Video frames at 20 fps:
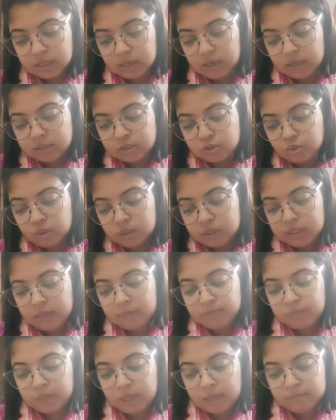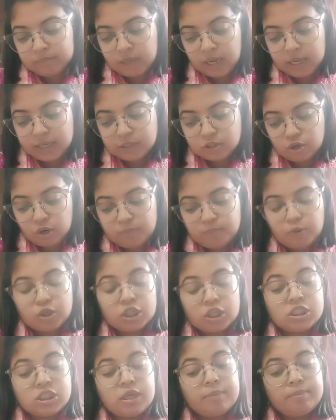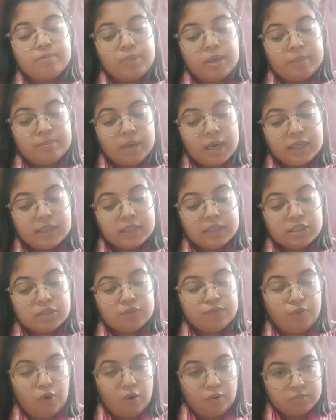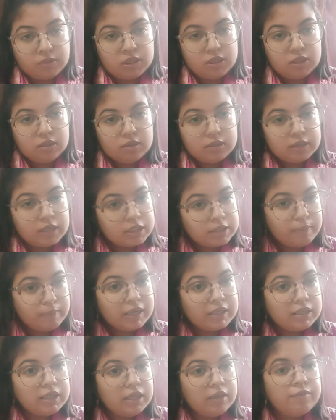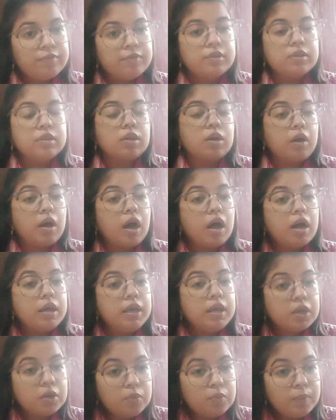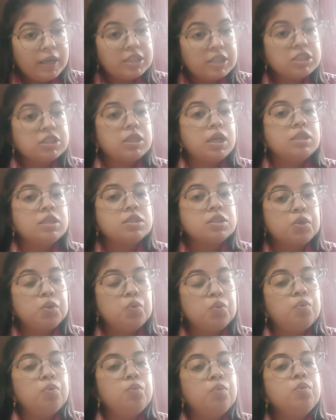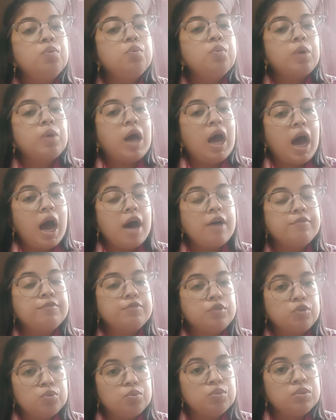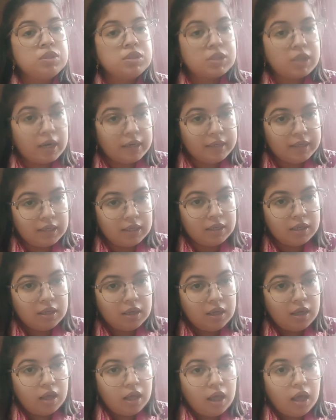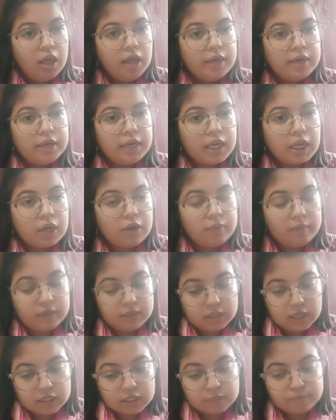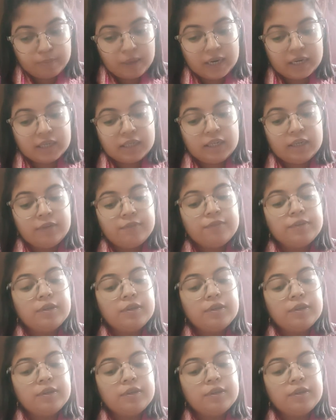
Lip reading: sodium plumbite or potassium plumbite is formed. Respective equations you have to study. Respective